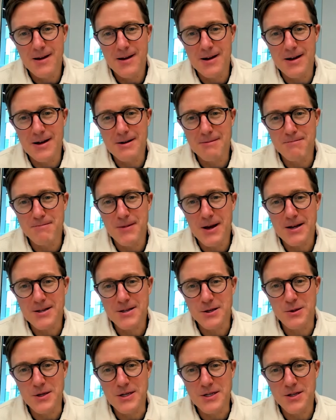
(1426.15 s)
Um,
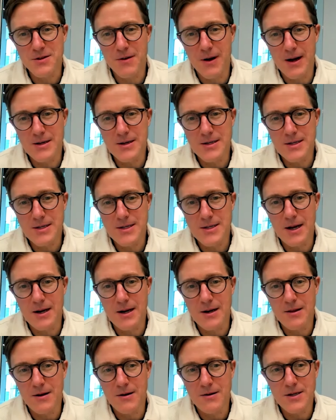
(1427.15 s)
executing strategy inside
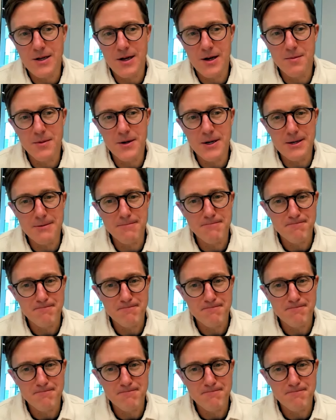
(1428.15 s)
a large company.